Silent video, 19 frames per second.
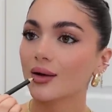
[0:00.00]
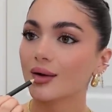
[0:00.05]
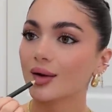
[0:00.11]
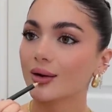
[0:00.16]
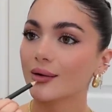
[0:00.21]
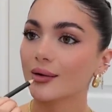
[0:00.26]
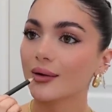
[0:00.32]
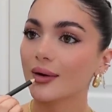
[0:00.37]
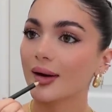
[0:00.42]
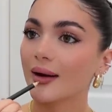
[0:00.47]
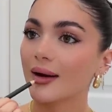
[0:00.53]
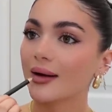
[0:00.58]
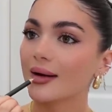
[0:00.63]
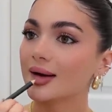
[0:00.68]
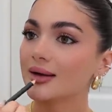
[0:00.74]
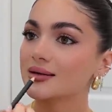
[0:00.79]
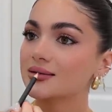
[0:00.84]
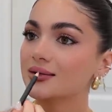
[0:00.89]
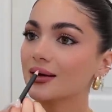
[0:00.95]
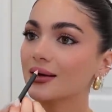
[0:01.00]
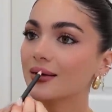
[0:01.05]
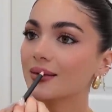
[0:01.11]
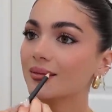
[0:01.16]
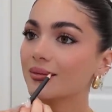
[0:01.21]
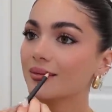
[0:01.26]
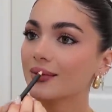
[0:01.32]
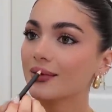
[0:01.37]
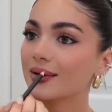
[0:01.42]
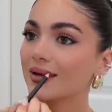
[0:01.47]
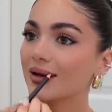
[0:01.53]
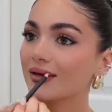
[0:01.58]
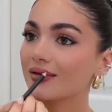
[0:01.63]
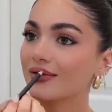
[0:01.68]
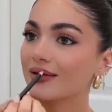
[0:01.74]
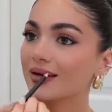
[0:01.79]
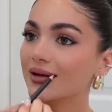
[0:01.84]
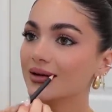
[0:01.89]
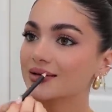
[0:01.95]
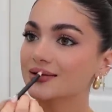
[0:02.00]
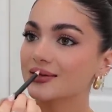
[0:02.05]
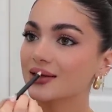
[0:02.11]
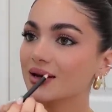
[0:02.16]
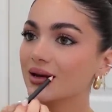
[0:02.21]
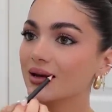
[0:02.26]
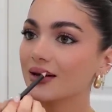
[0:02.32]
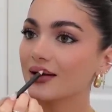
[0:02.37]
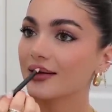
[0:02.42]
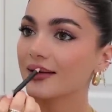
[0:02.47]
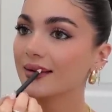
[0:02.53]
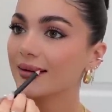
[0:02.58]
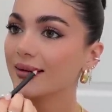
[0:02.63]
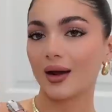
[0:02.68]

to add some definition.